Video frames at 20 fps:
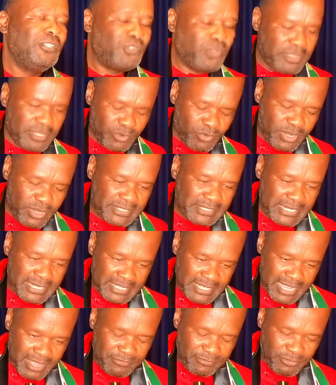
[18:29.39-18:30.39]
So the
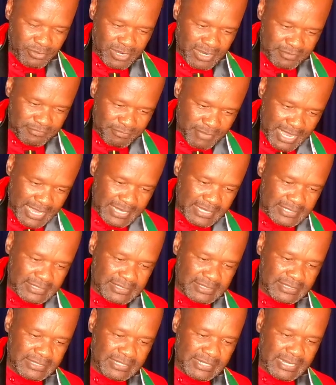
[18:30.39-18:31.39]
question therefore
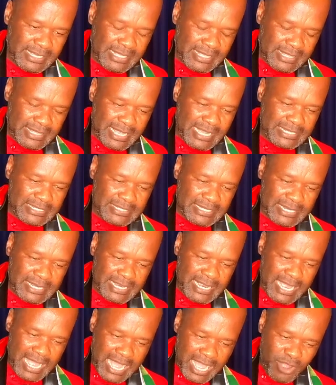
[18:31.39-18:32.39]
remains that
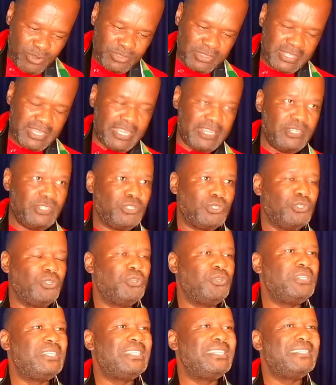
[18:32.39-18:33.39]
how then do
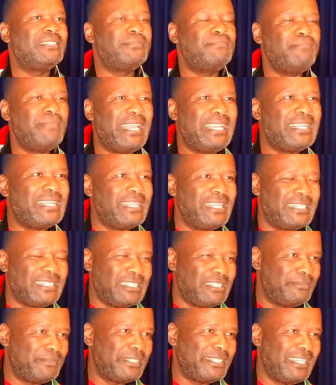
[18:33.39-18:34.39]
you dismantle a
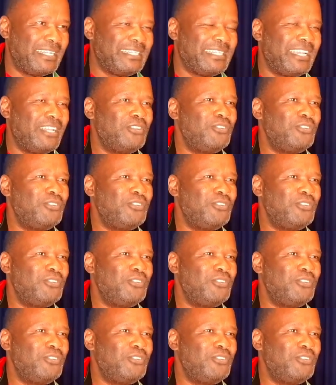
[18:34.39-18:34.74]
deep state?